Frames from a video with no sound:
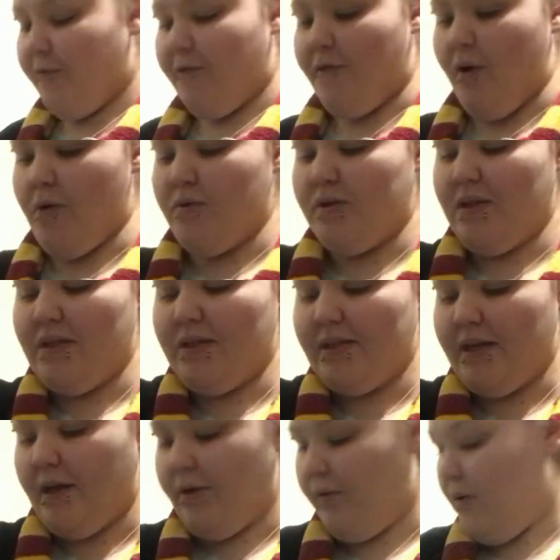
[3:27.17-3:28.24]
frozen
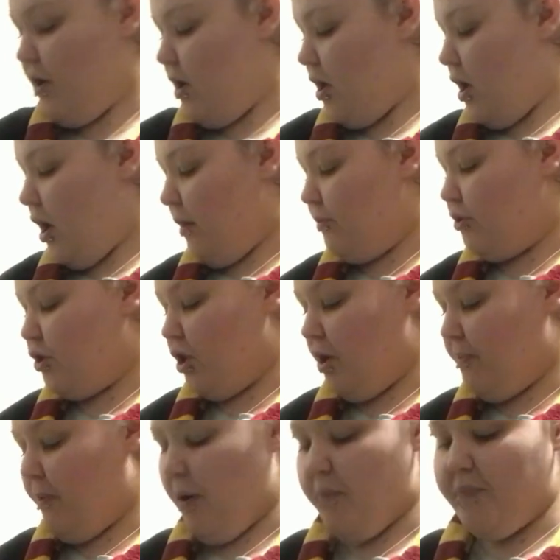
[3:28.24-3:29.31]
still. I'm just
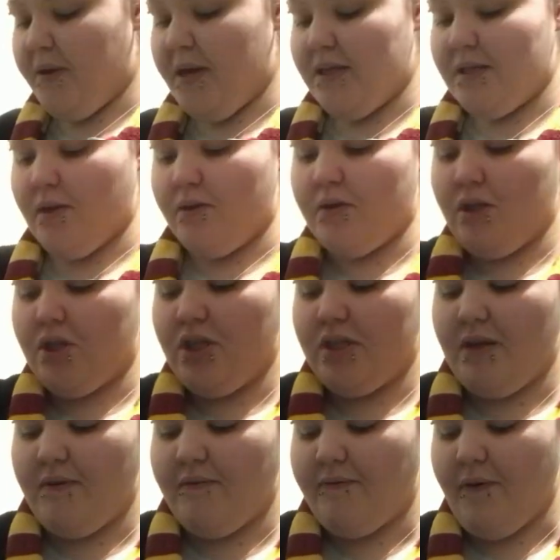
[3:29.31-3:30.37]
going to pop these
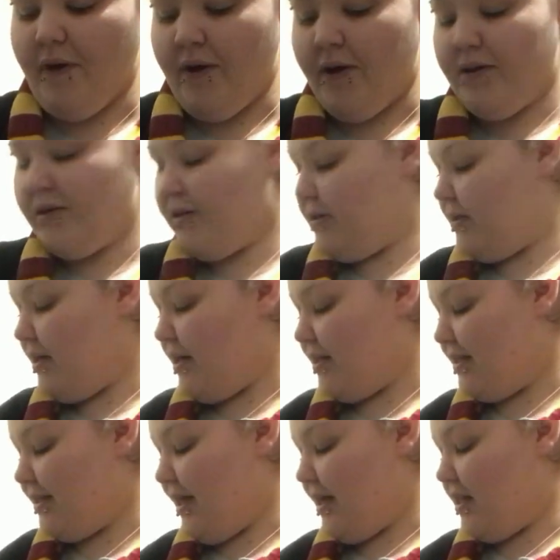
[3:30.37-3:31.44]
sausages in first,
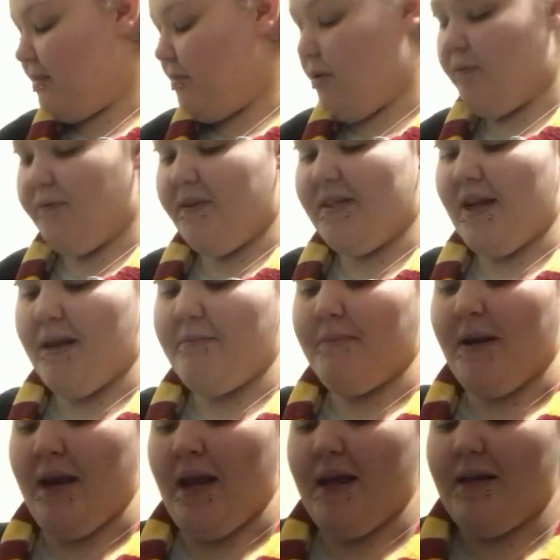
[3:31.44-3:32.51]
stick them on for 10
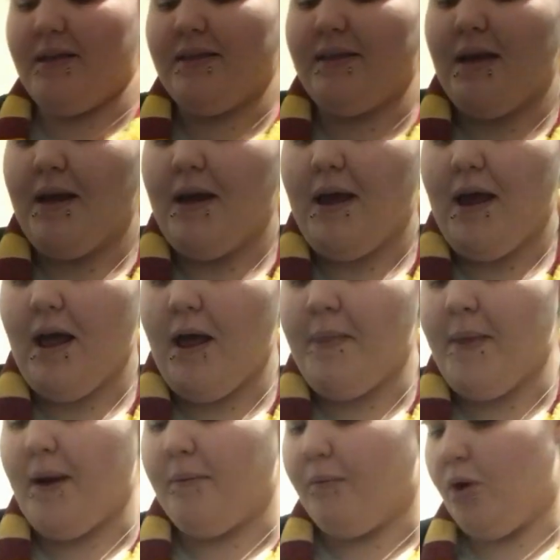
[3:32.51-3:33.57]
minutes,
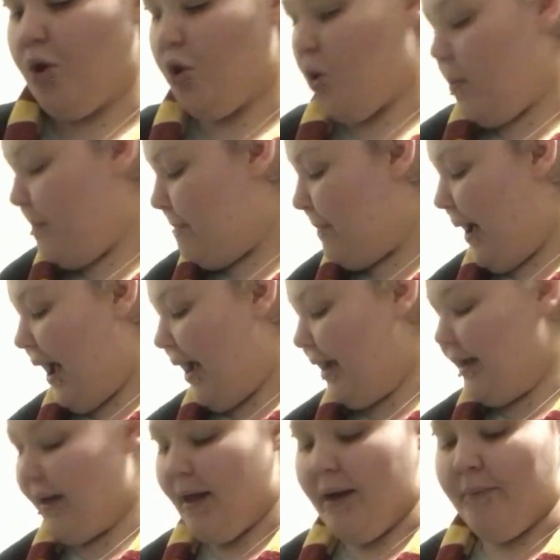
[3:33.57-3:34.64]
and then I'm going to come
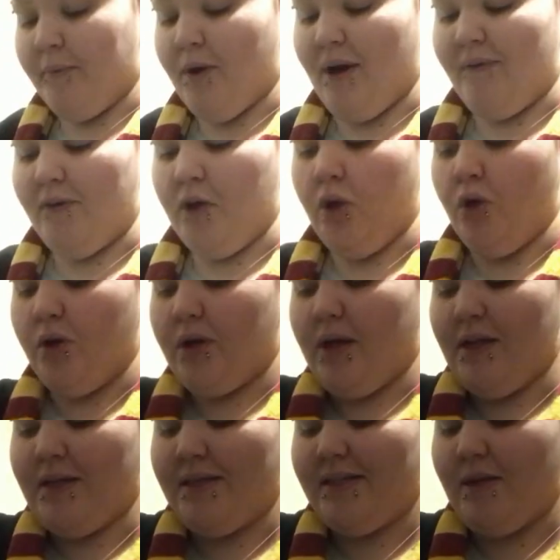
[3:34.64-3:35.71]
back and I'm going to have a
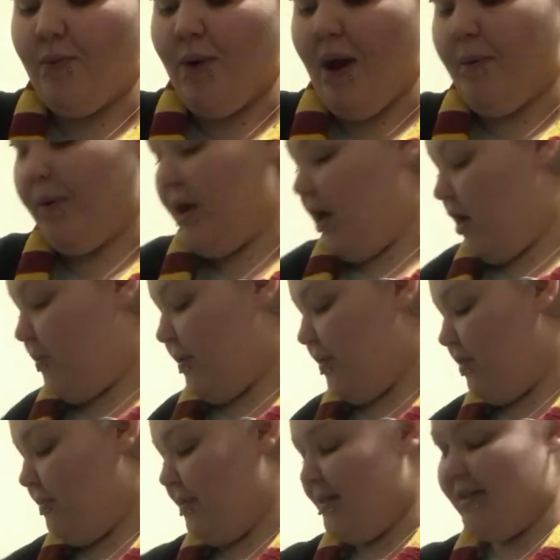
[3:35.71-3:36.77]
look and see where we are
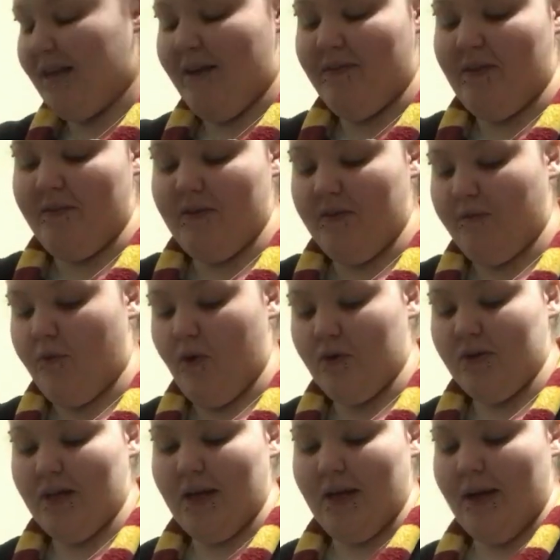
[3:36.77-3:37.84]
with them and see if they've
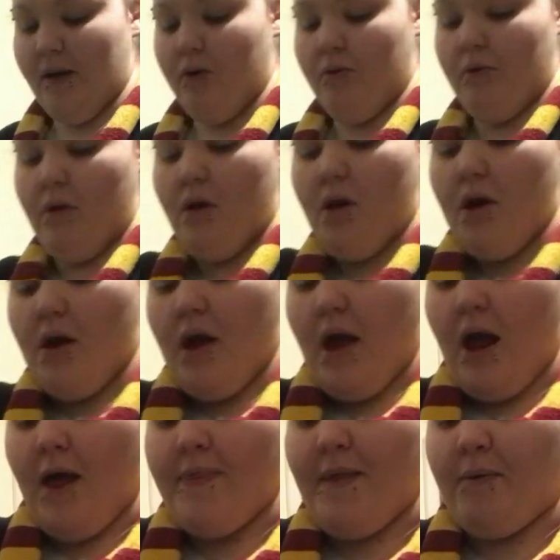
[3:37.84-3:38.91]
defrosted a little,
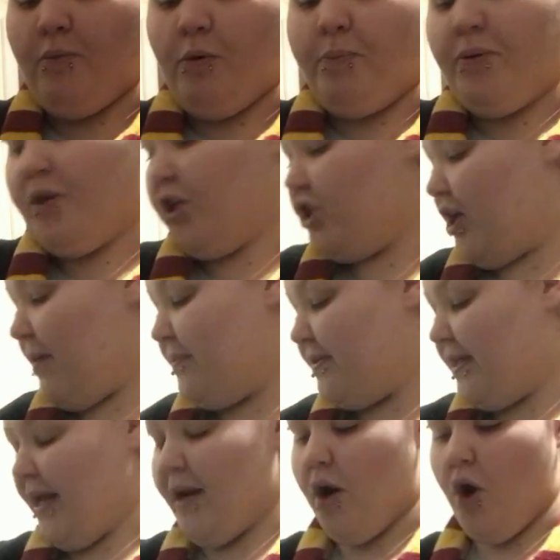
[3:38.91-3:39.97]
and then we'll put the
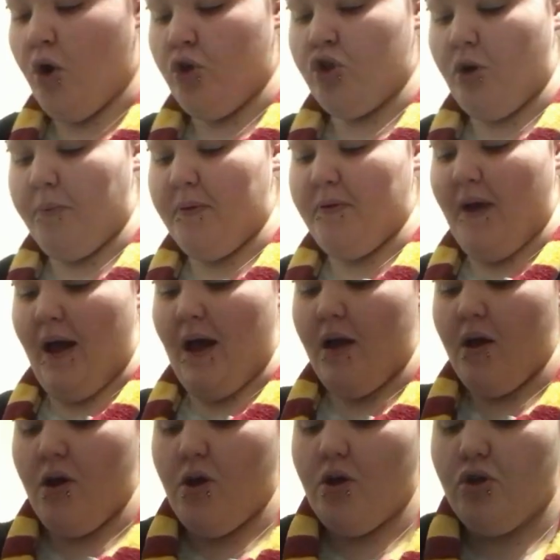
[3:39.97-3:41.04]
chips in on top of that.
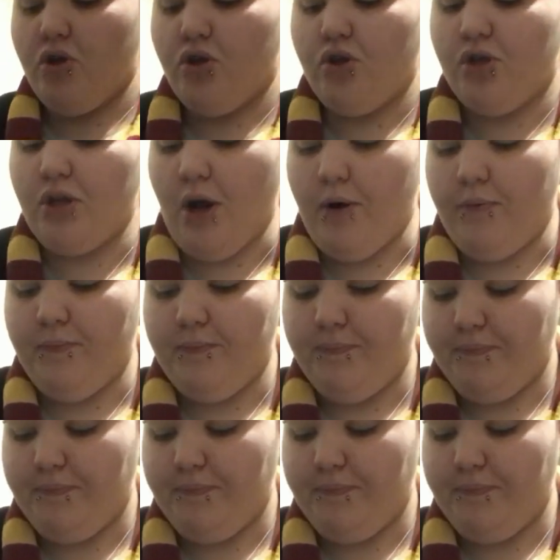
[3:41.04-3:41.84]
So